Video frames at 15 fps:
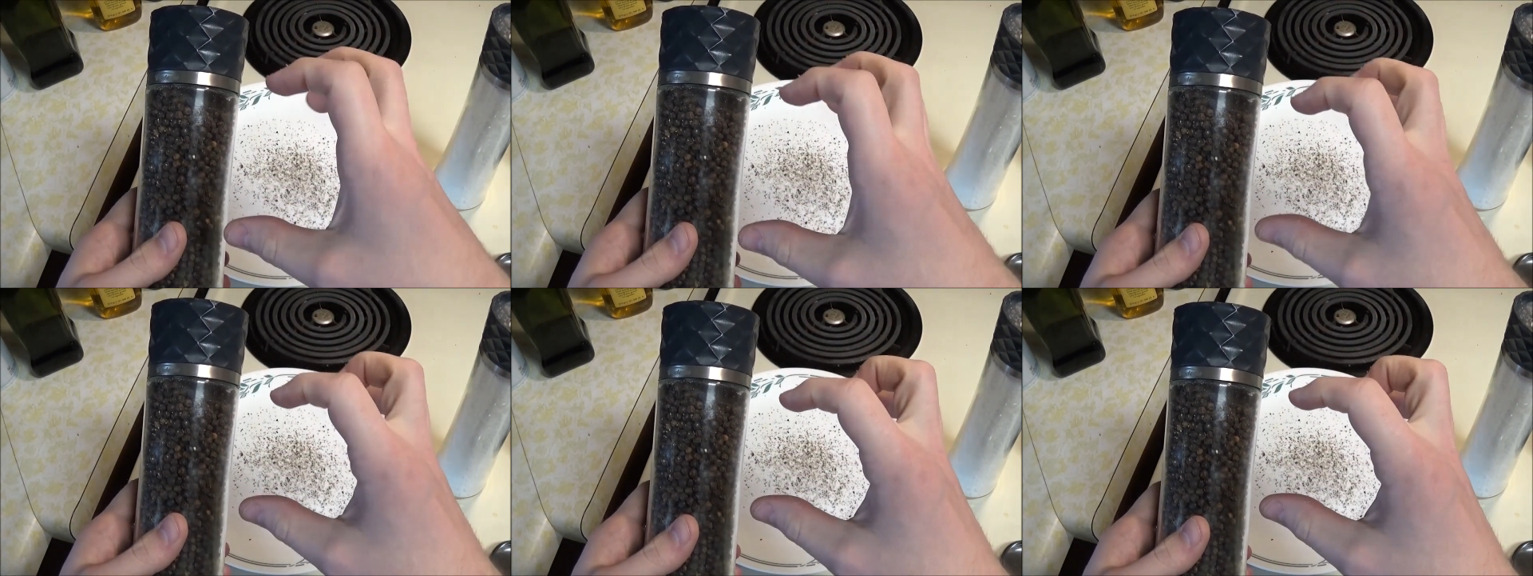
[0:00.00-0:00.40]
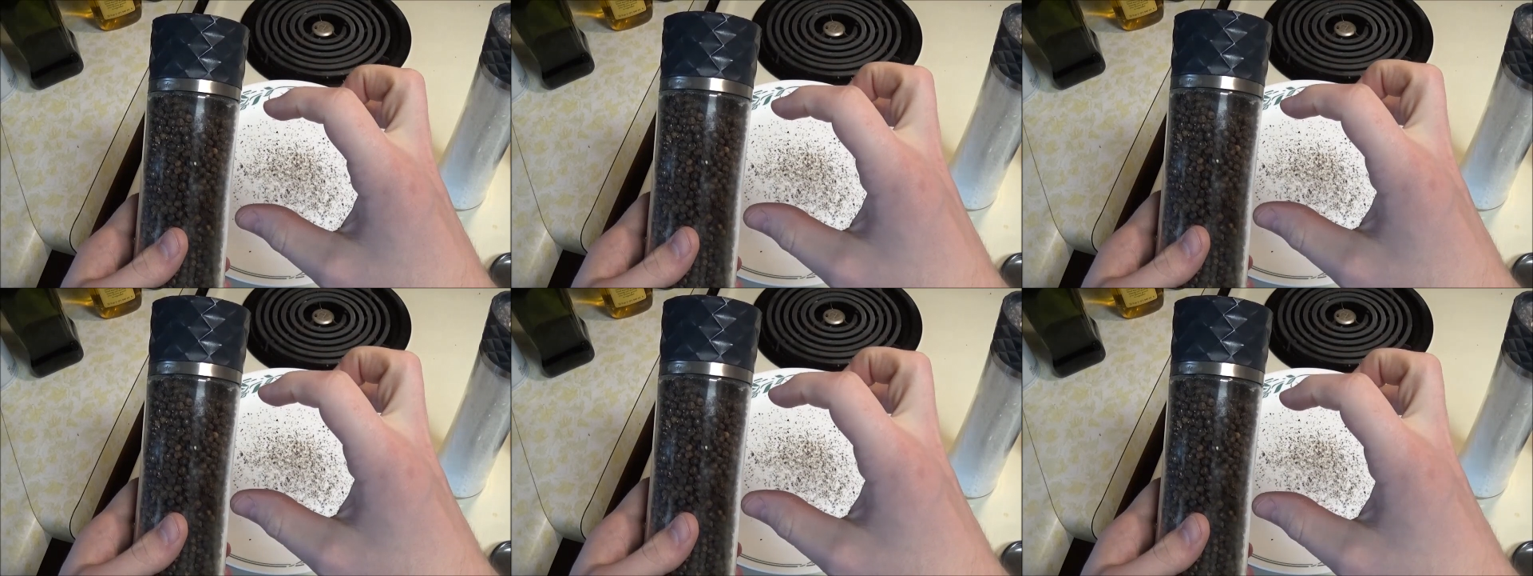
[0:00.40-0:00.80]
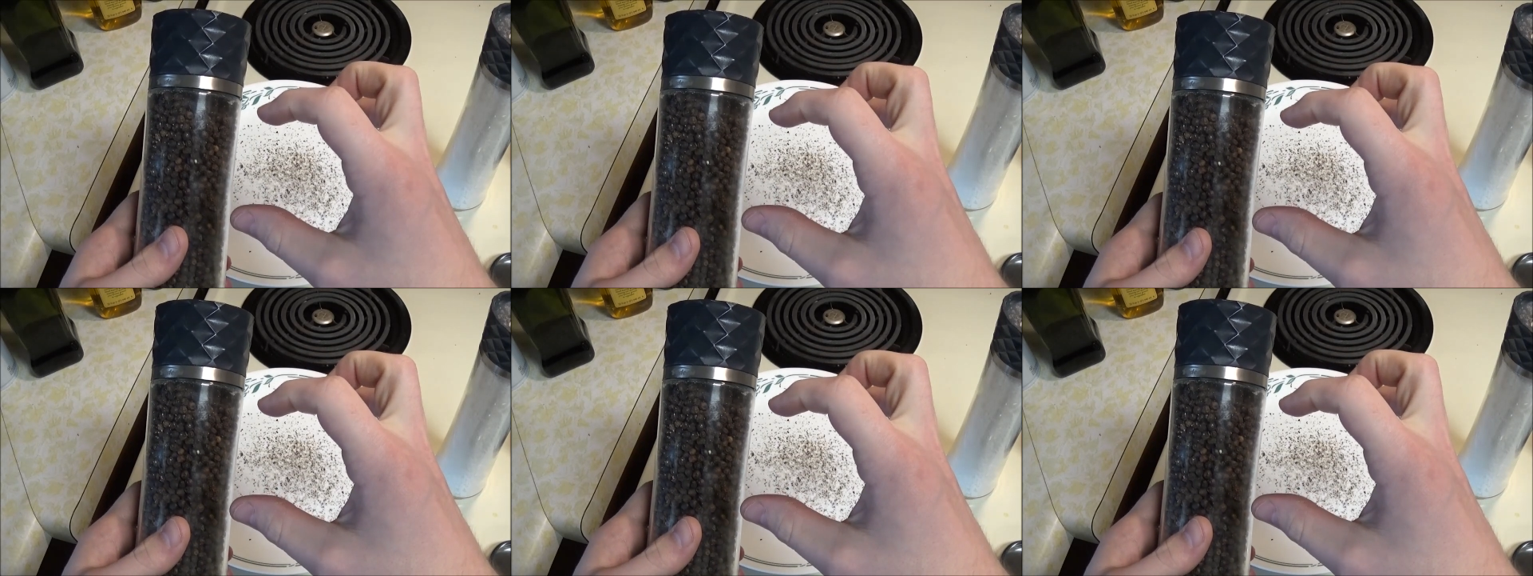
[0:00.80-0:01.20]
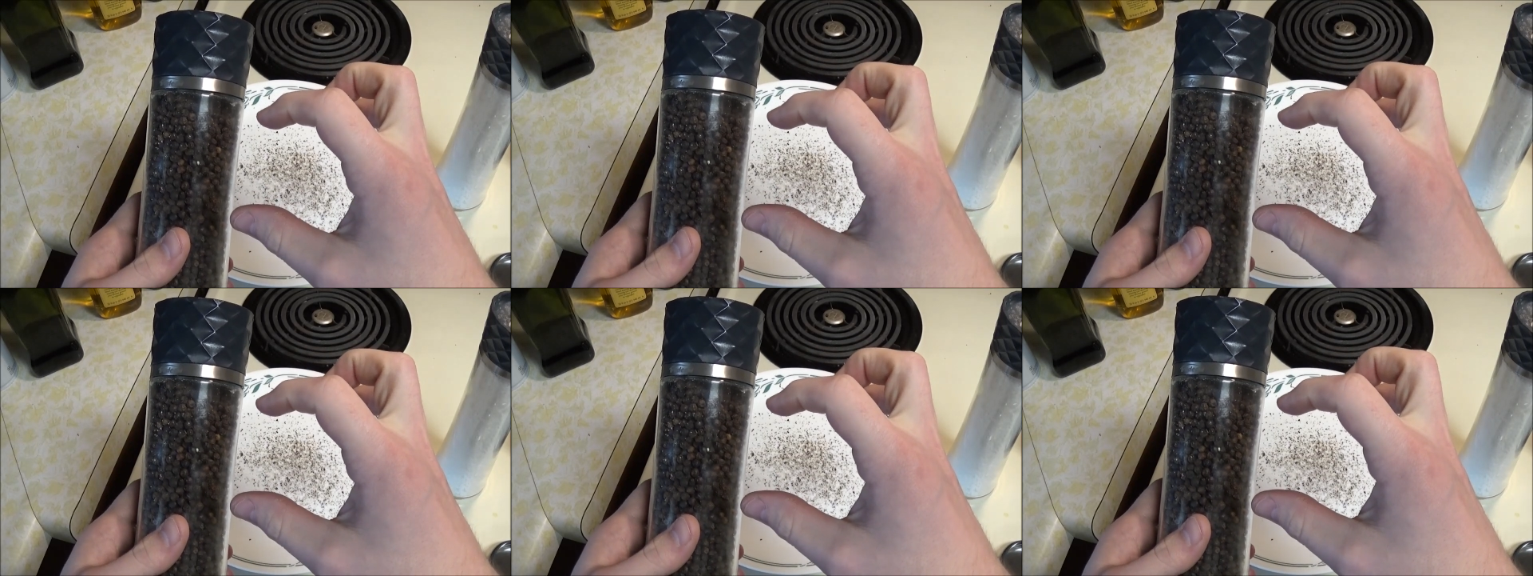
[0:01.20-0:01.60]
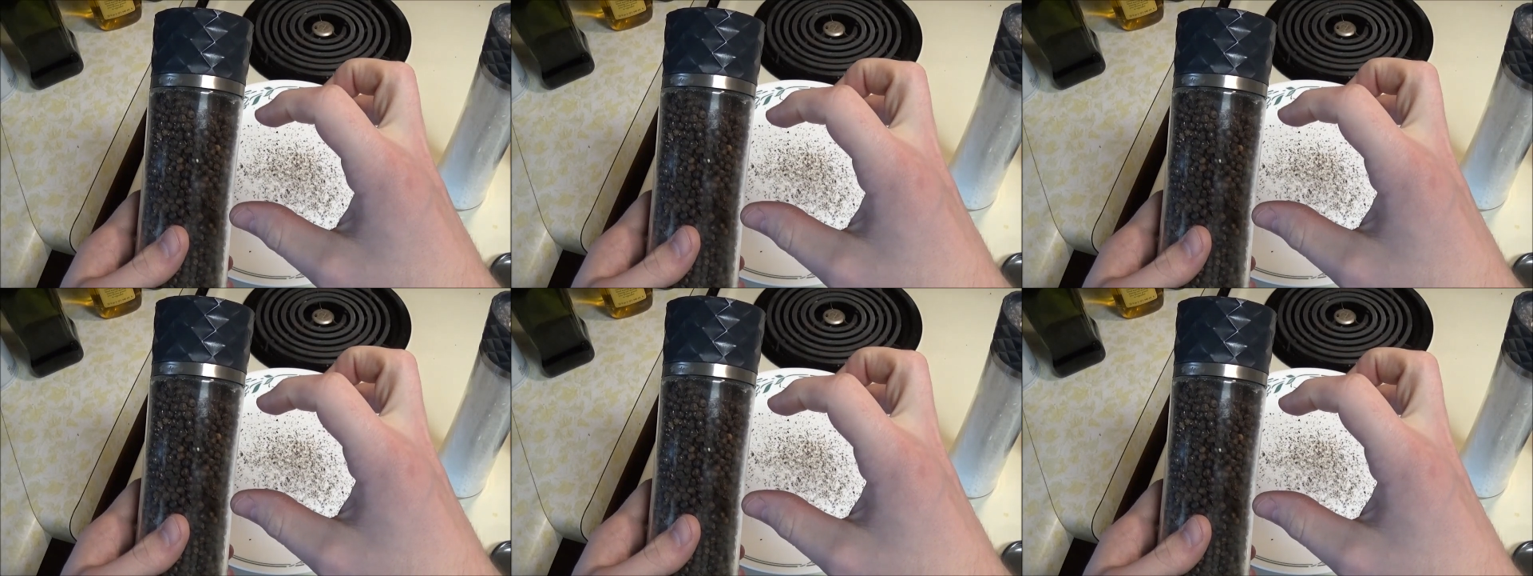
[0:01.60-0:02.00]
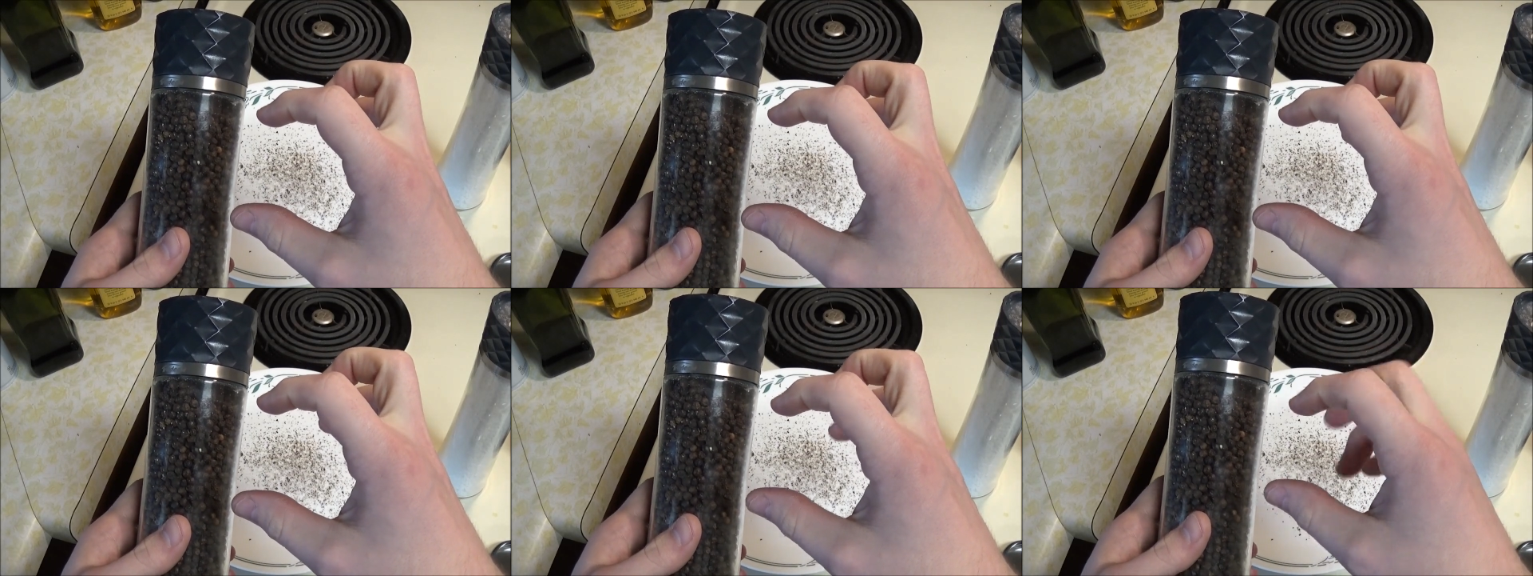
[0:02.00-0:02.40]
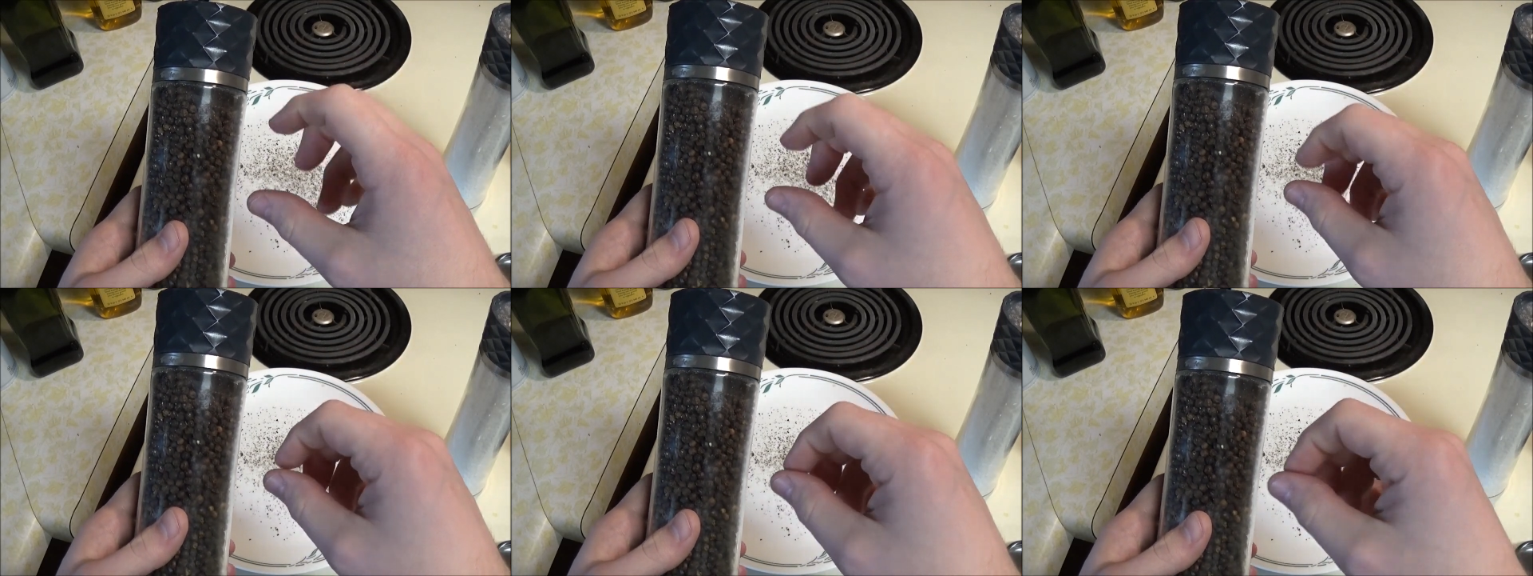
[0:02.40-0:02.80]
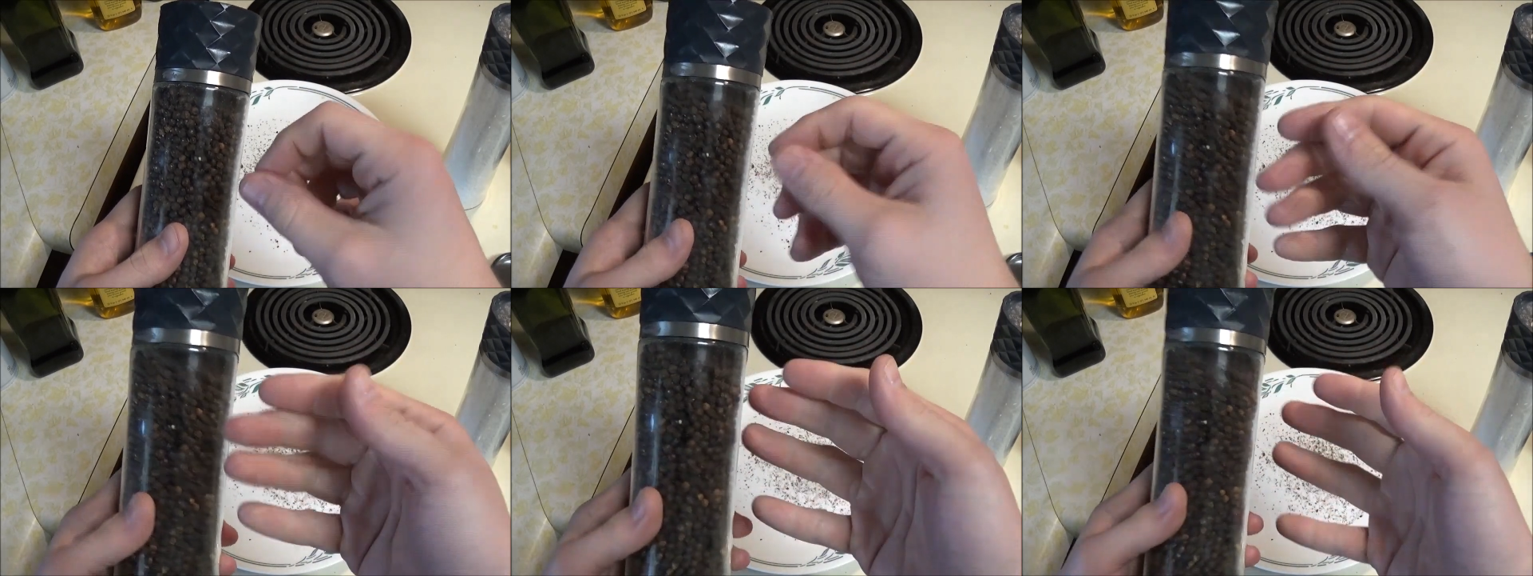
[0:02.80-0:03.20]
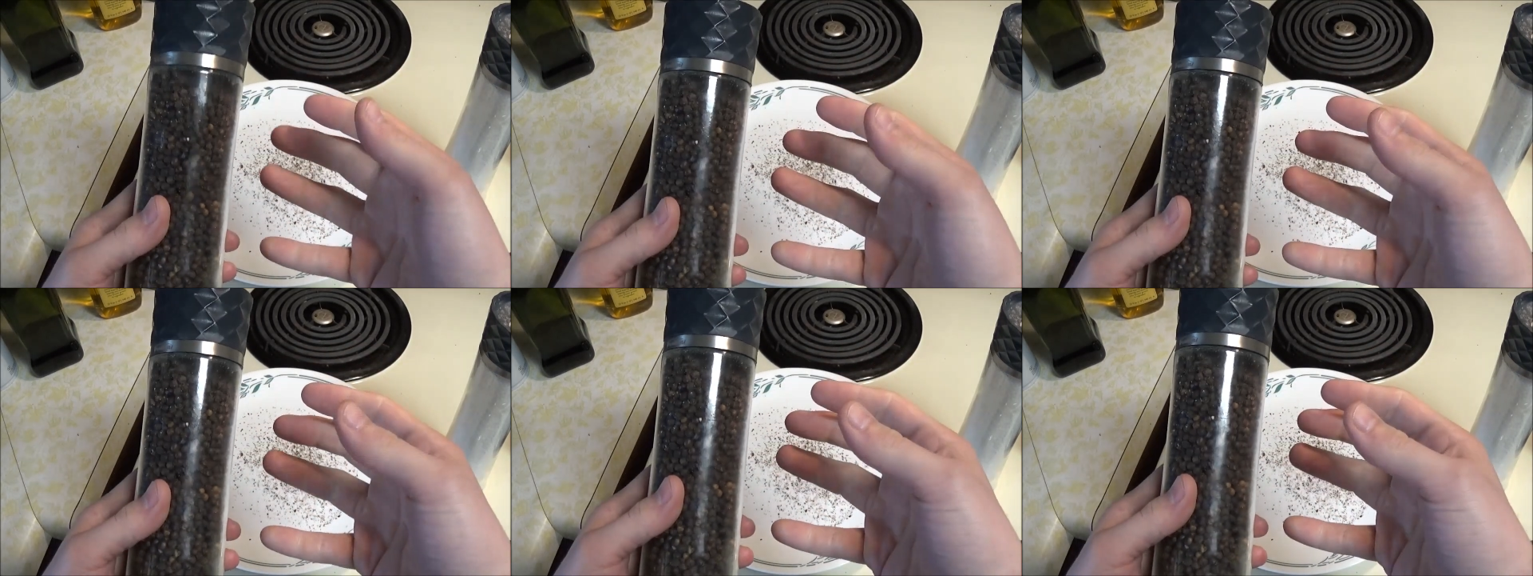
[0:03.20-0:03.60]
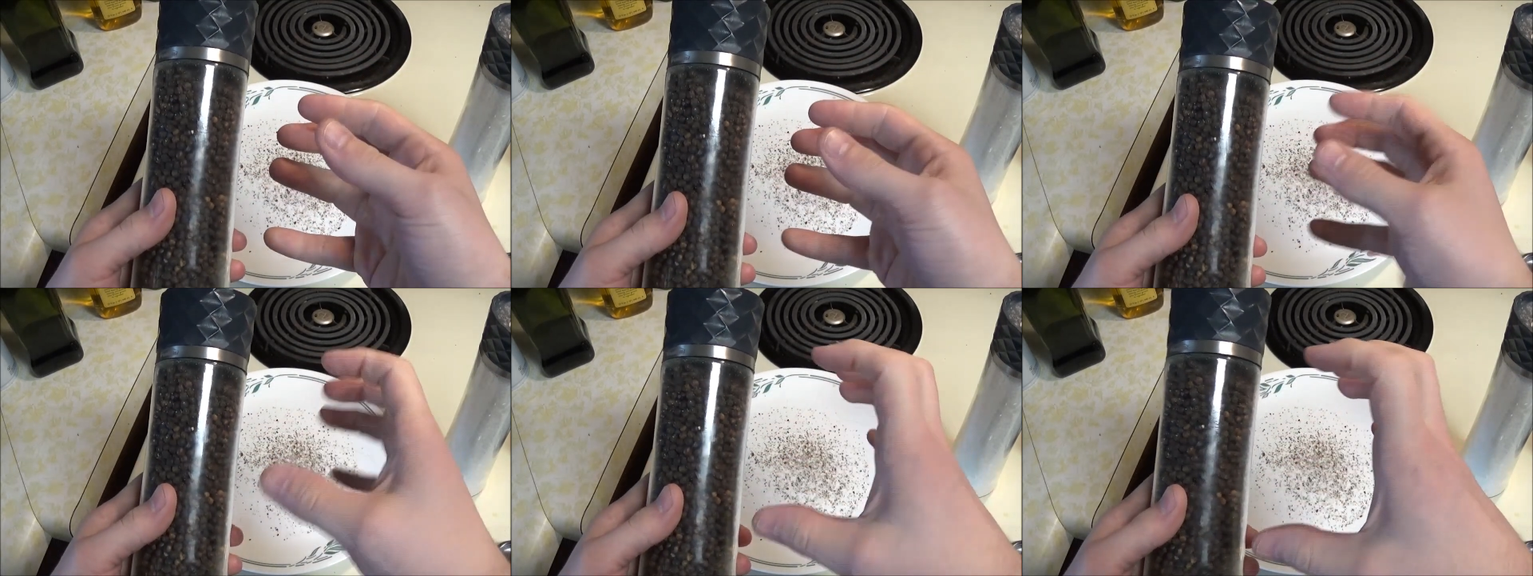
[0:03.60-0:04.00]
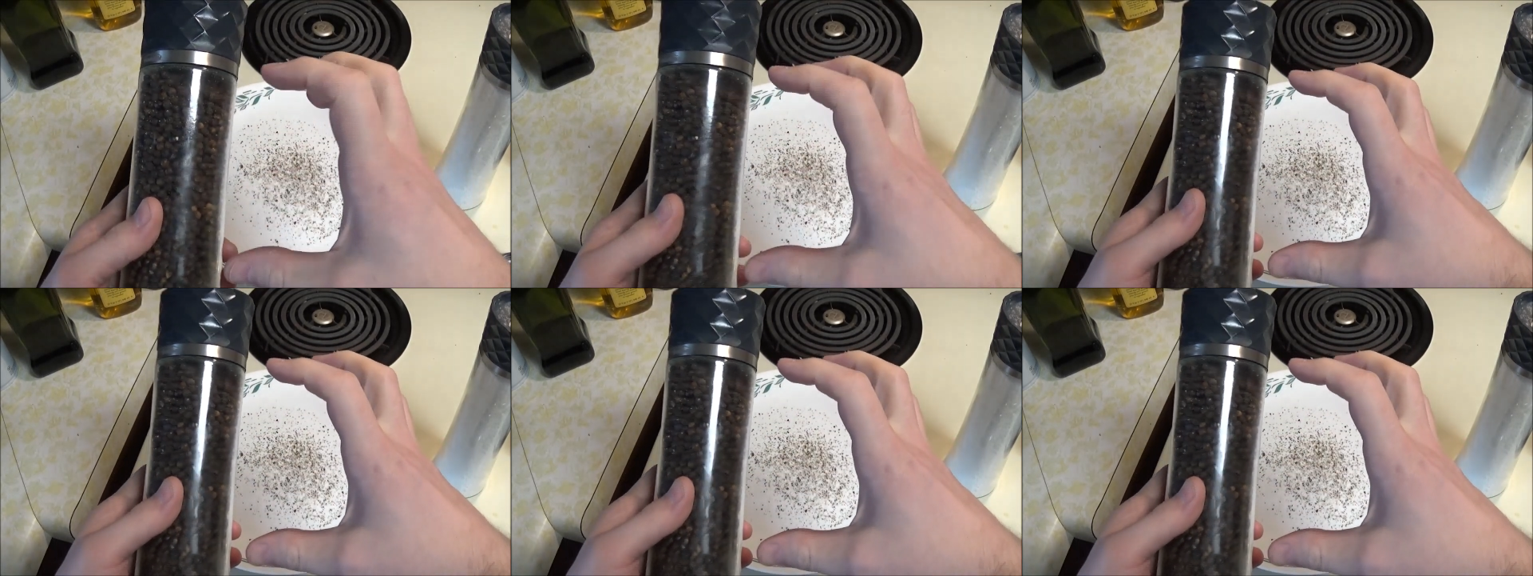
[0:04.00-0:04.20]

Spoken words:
Nobody's mouth can be seen.